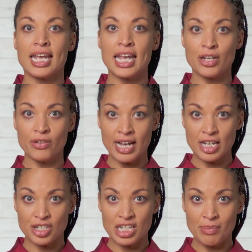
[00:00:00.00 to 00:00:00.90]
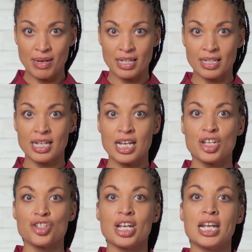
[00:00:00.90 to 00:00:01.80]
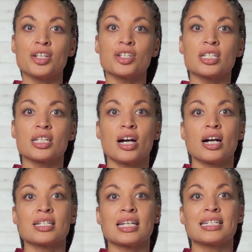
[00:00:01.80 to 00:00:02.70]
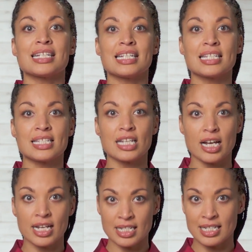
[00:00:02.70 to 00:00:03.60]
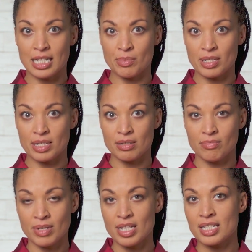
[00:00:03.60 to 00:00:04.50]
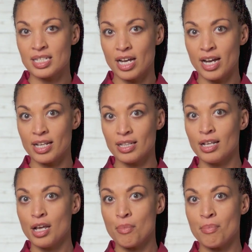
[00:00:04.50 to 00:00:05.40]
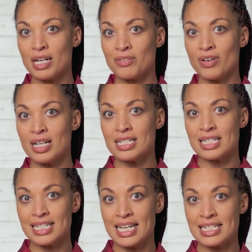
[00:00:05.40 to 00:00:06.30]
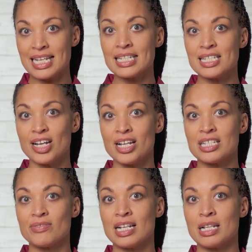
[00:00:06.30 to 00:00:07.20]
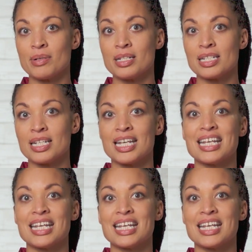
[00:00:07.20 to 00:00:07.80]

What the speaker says: Inner HTML changes the content inside an element. Style modifies the CSS styles of an element.